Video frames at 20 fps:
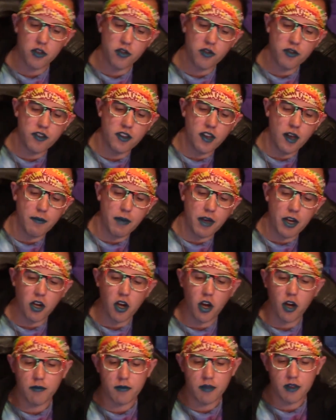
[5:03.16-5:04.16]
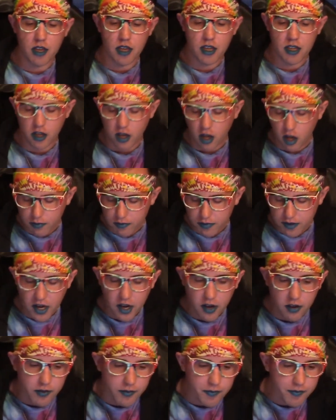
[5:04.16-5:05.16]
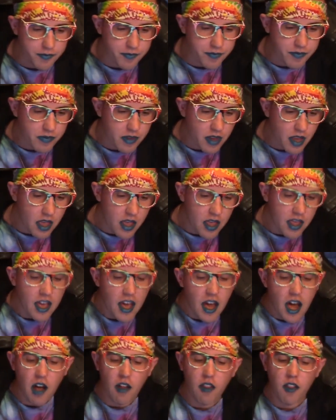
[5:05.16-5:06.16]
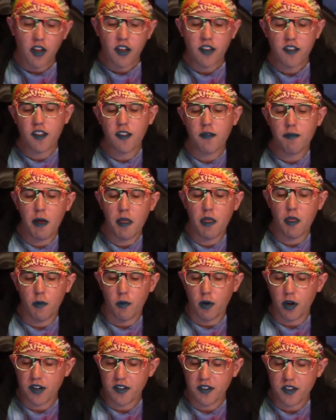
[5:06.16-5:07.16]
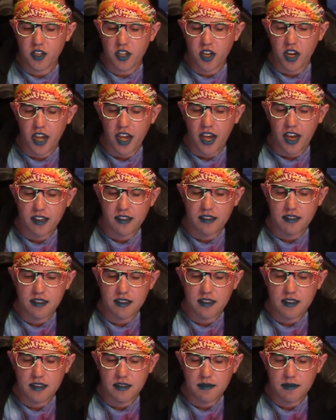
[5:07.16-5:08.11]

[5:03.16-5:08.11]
up and calms down. How long has this been in the works, EJ asked.